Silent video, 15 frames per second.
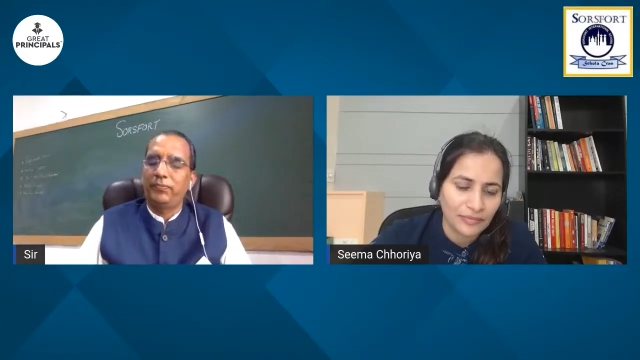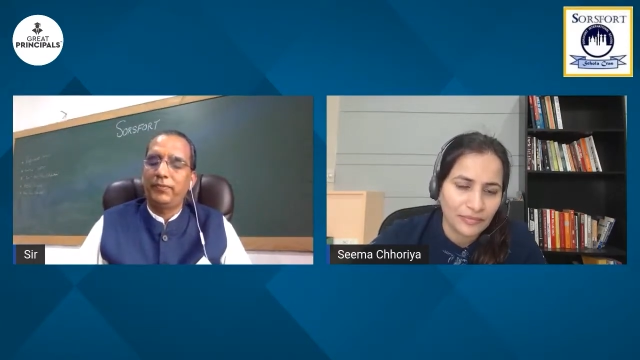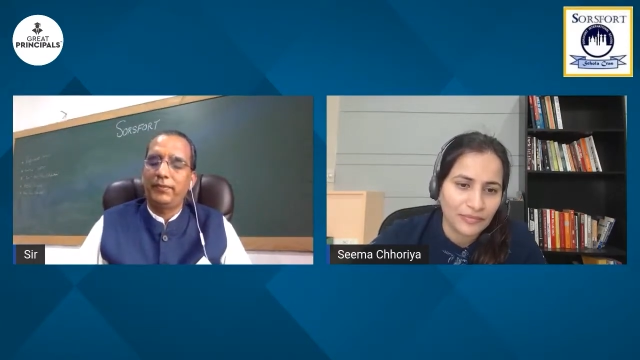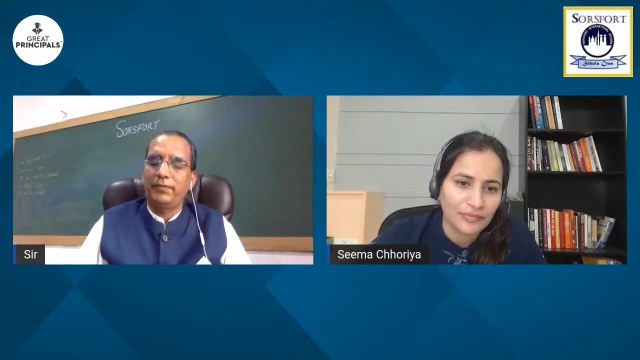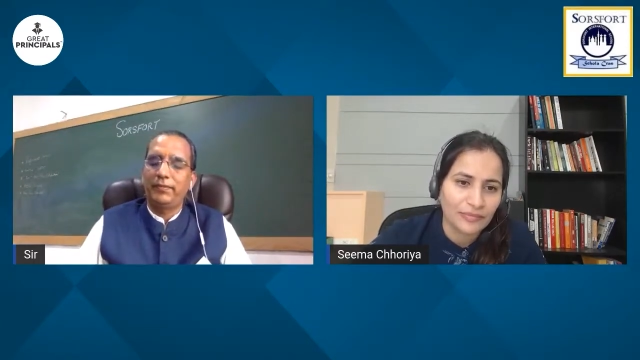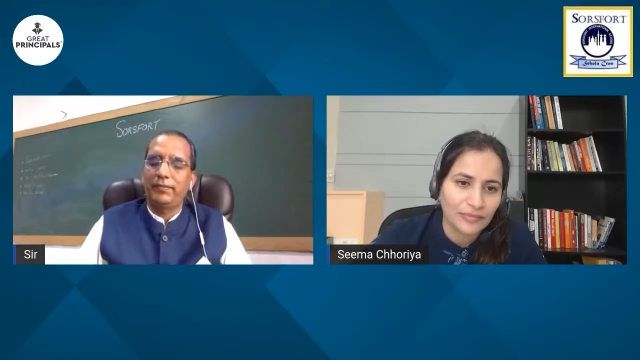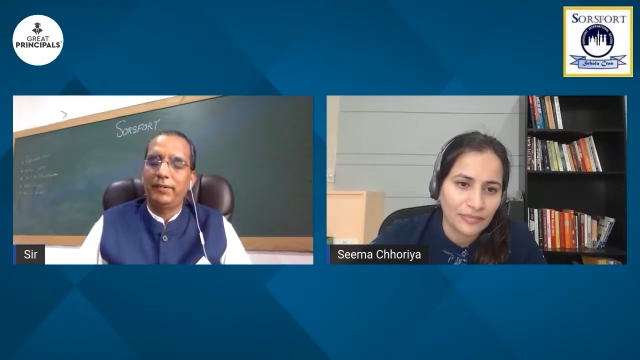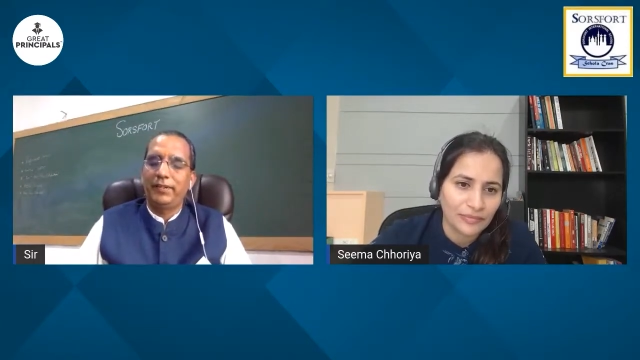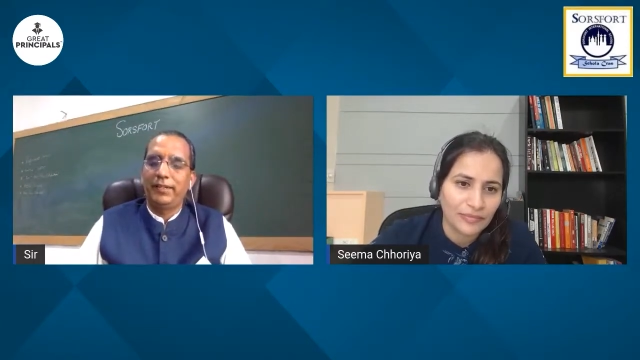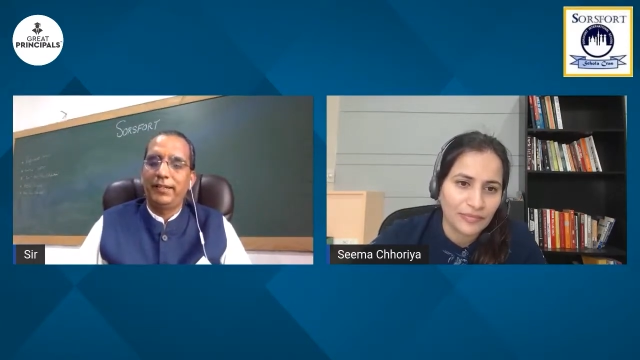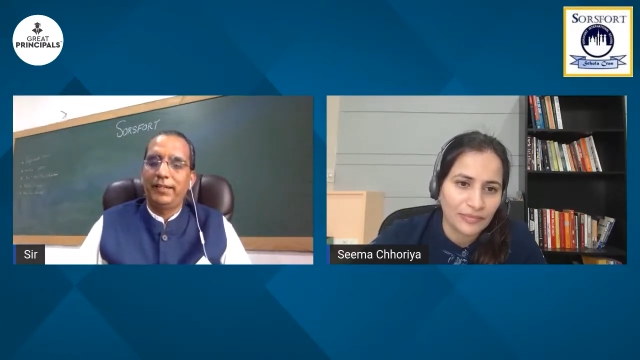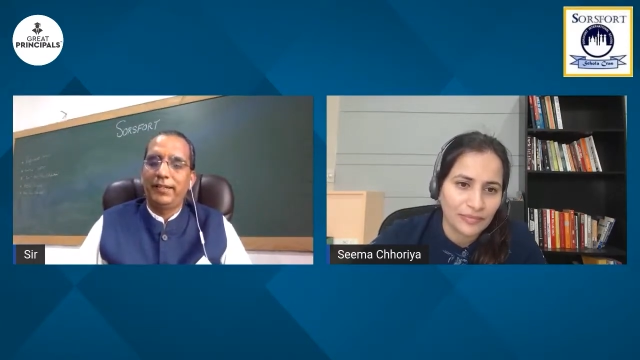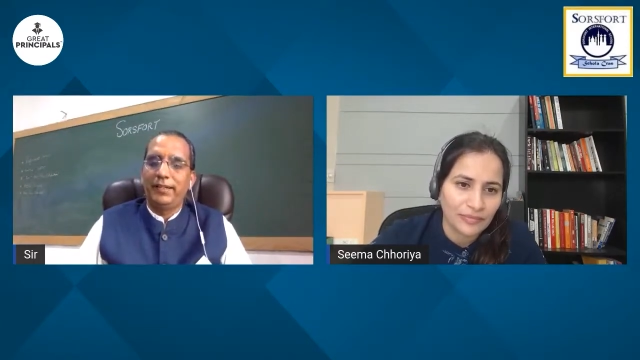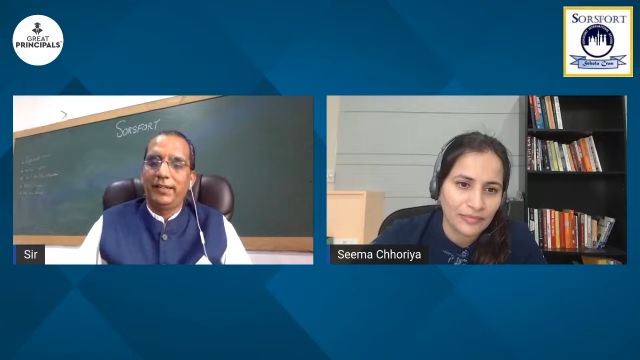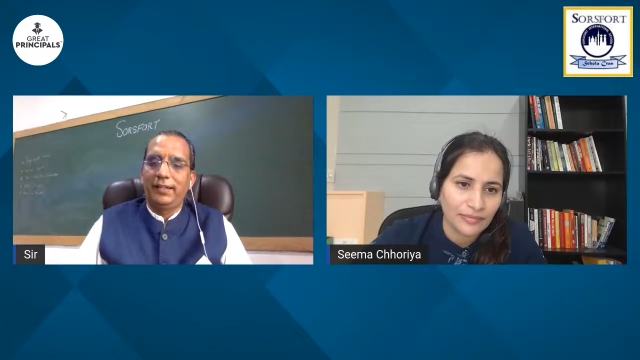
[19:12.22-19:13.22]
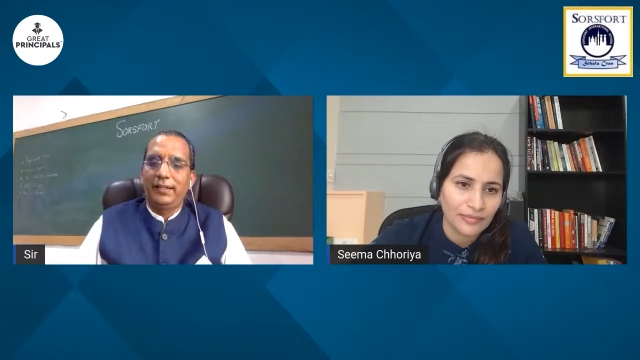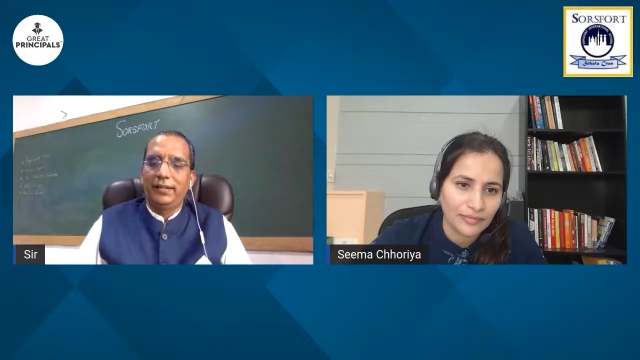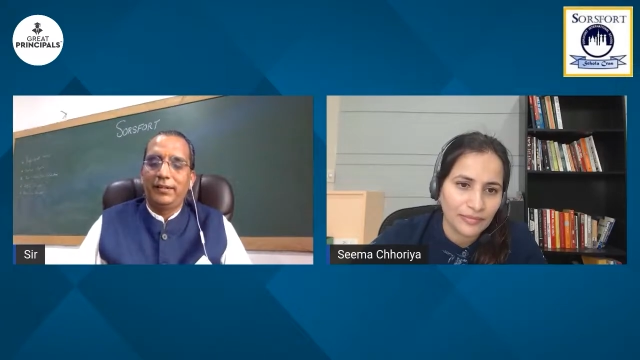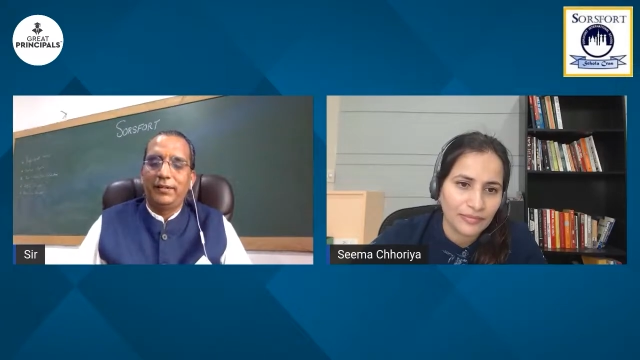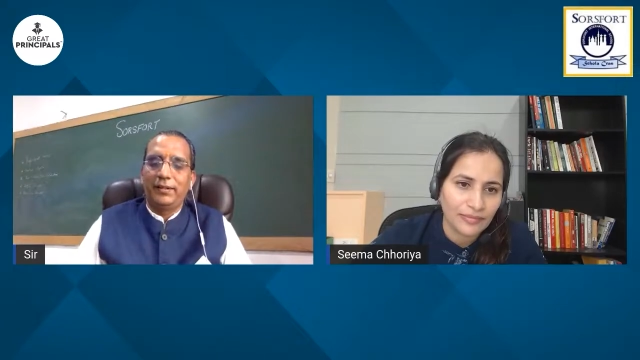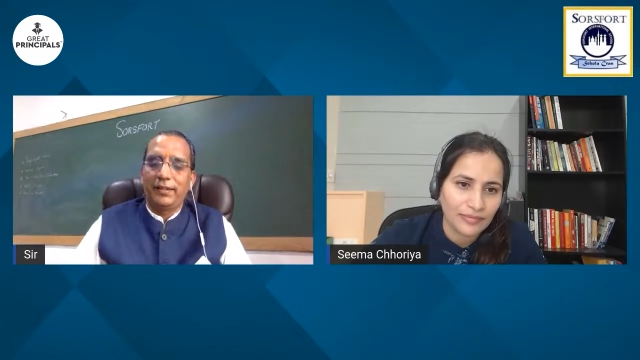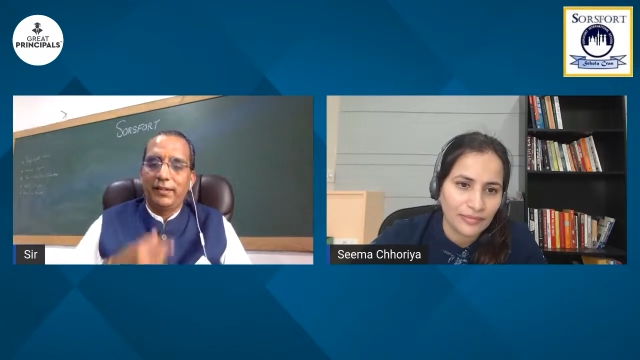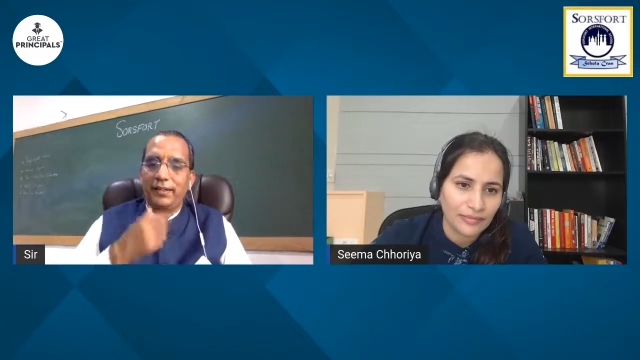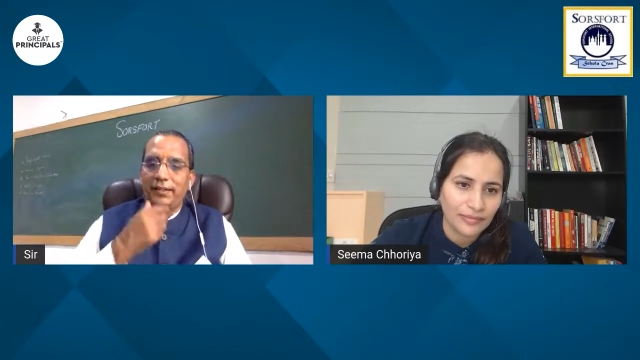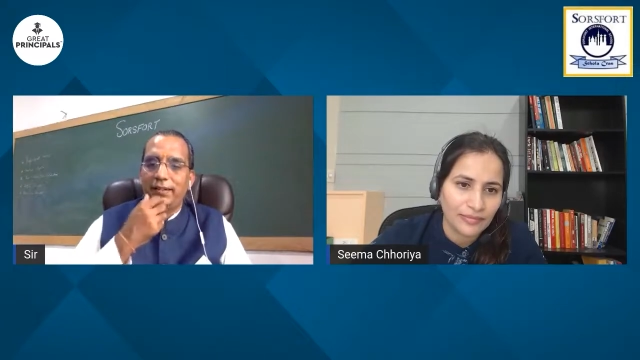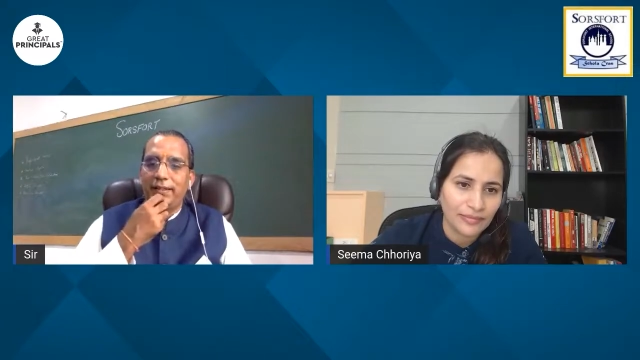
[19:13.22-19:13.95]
[no speech]